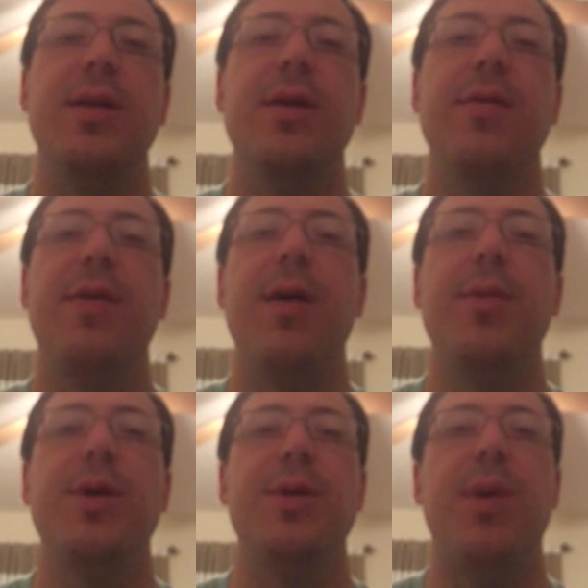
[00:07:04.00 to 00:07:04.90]
enough, how
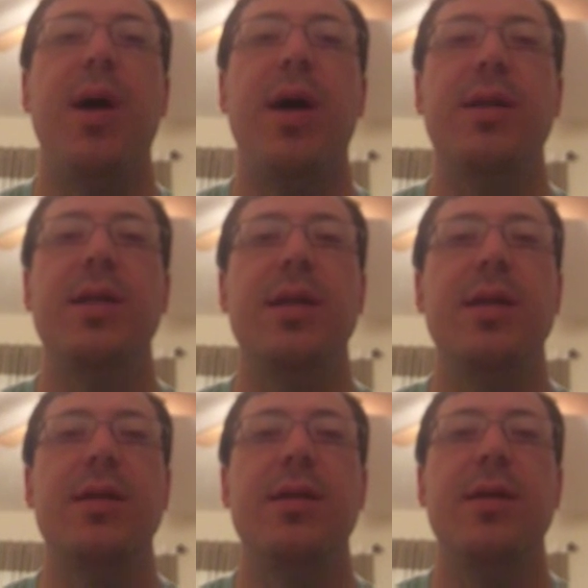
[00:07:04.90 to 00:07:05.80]
much
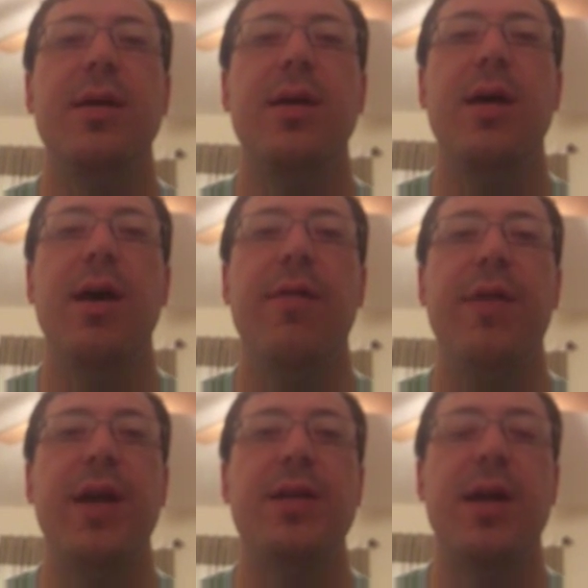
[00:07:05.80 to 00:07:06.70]
politics
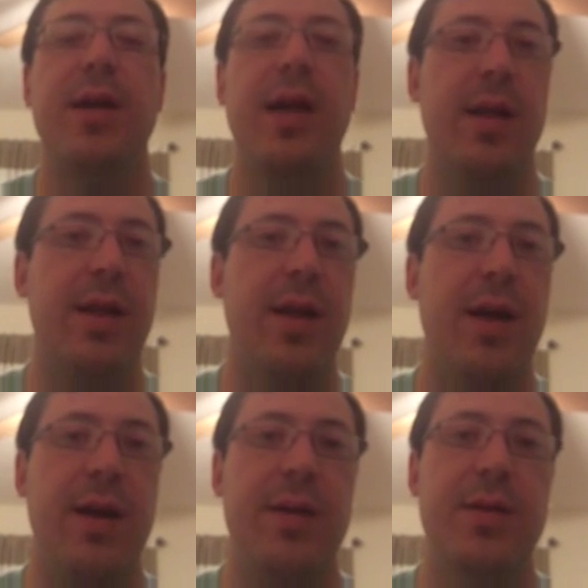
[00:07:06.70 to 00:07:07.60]
affects our daily
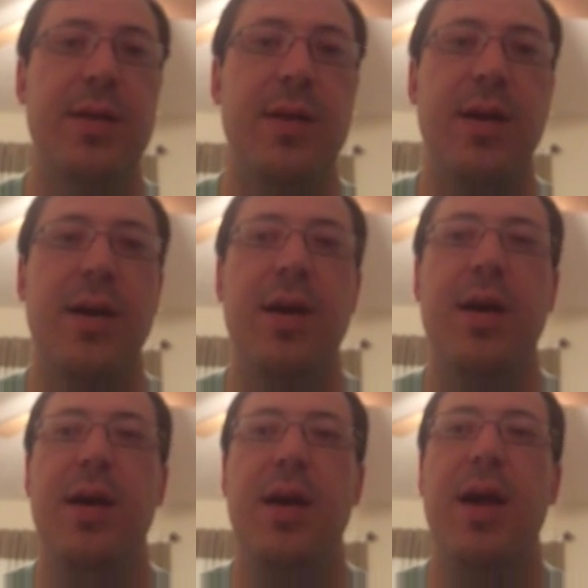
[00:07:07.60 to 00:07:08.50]
lives.
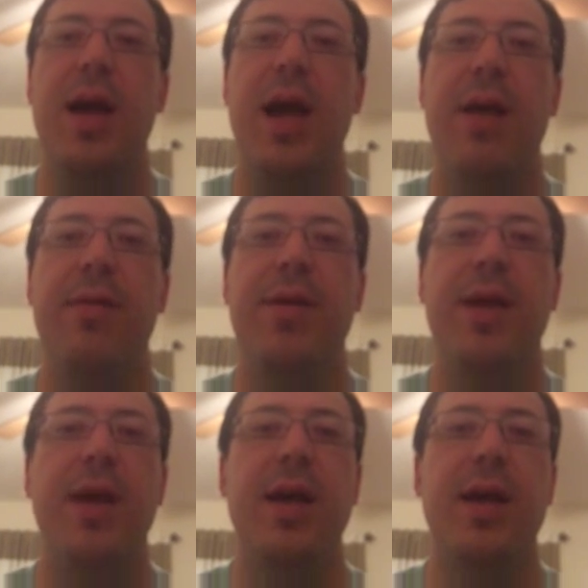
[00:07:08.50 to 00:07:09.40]

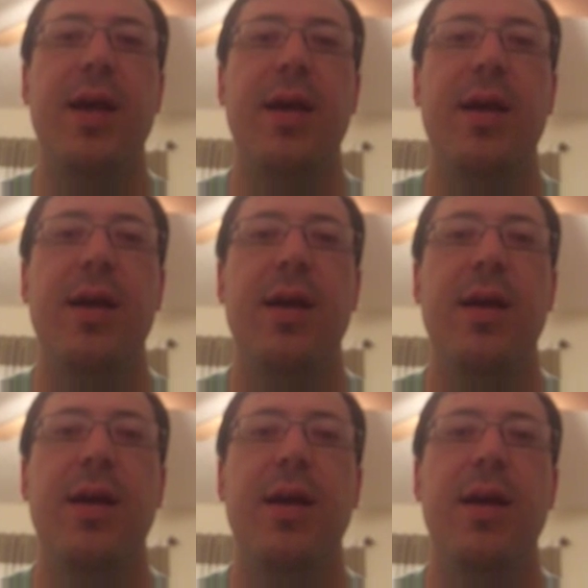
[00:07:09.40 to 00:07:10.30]
Everything
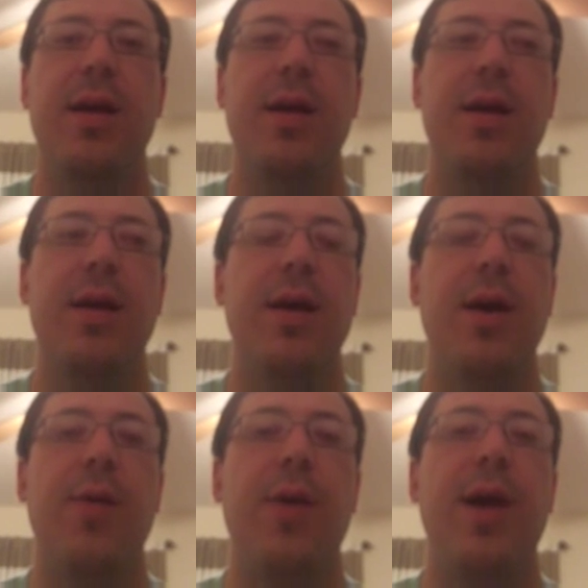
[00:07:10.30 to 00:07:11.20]

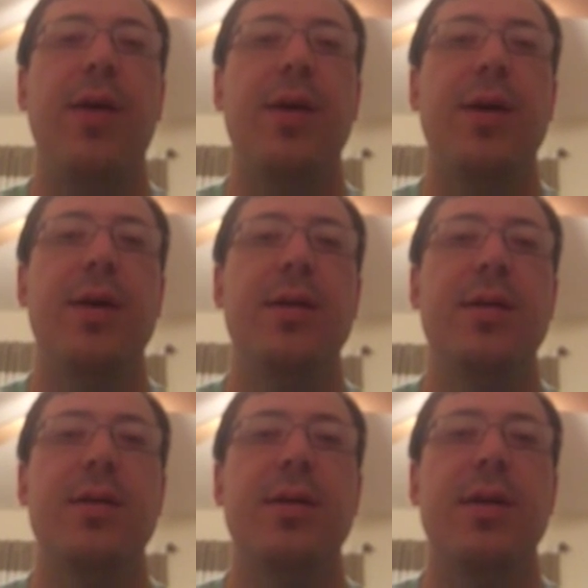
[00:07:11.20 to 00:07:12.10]
around
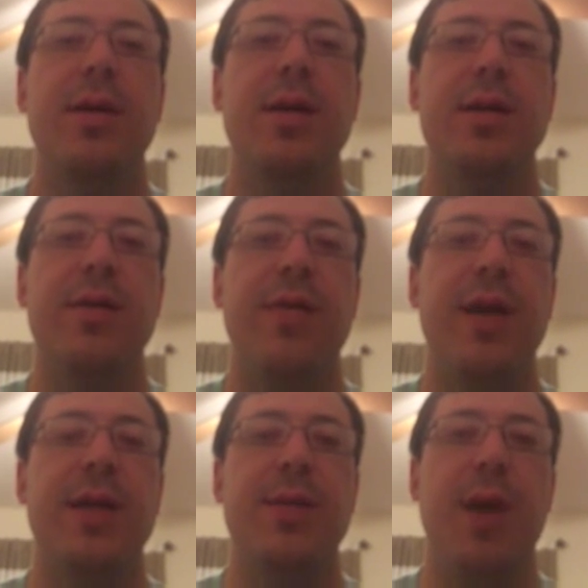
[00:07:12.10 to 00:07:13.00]
us is
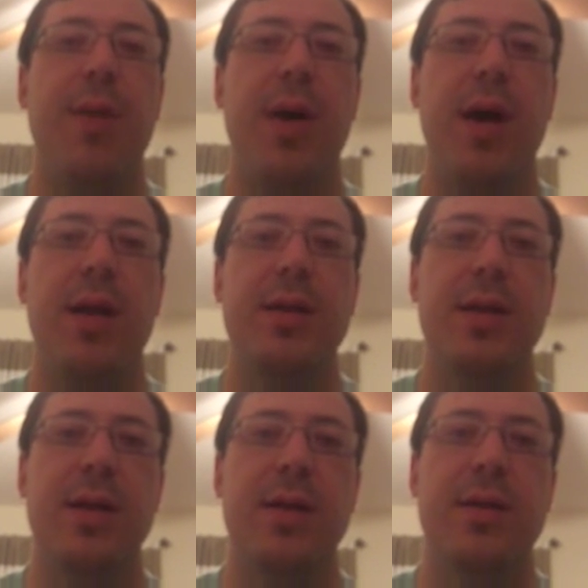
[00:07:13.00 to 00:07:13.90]
affected by
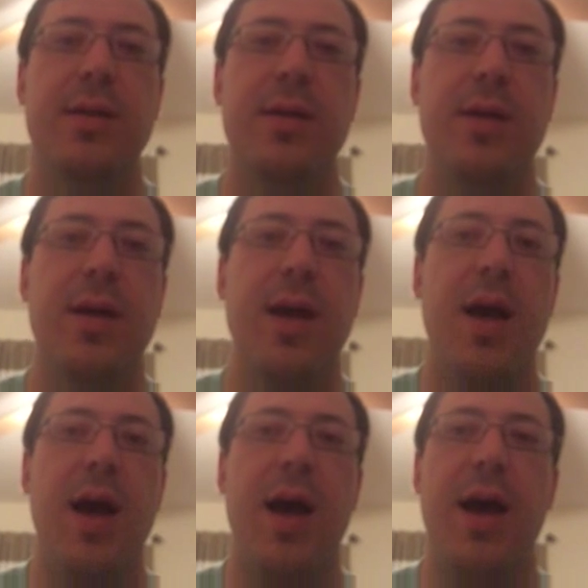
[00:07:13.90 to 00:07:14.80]
politics.
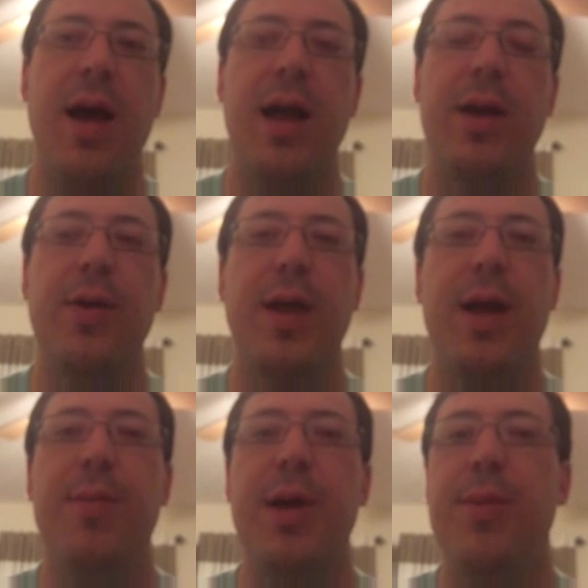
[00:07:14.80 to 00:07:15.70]
I know a
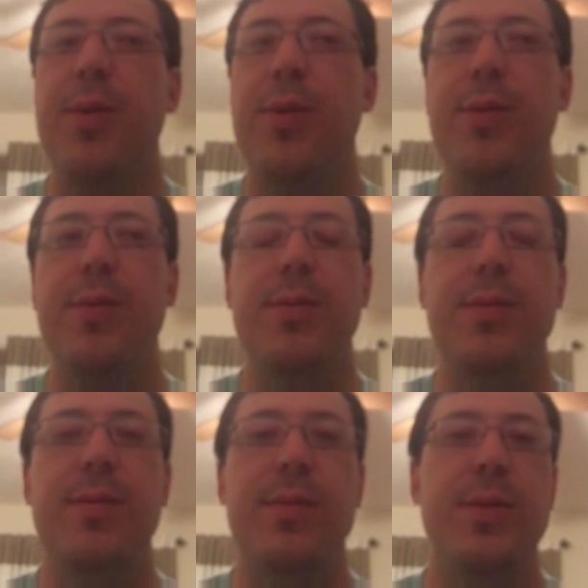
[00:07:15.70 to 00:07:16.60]
lot of people
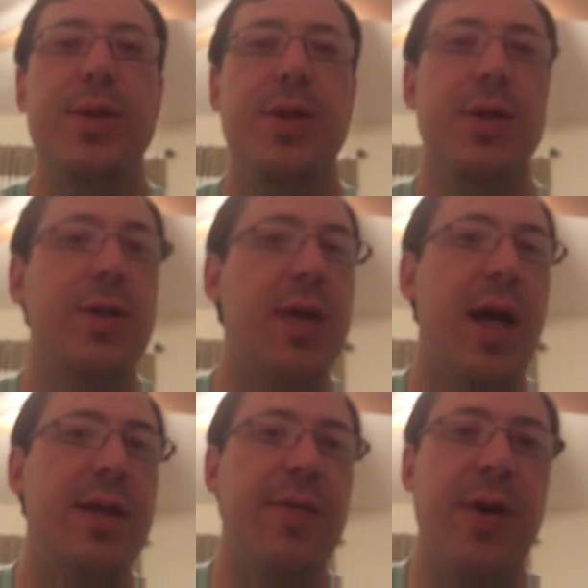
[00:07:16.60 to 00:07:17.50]
choose
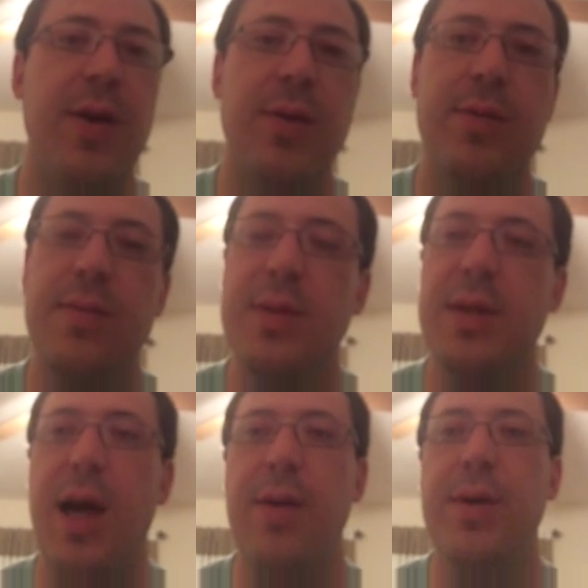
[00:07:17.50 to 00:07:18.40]
not to vote.
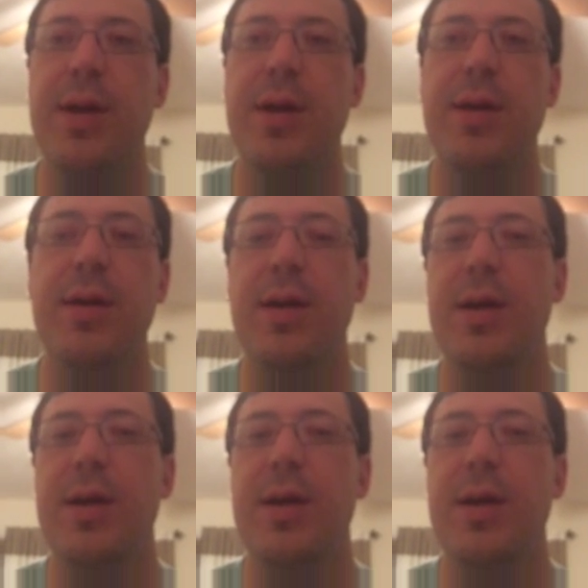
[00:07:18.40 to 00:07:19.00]
It's not really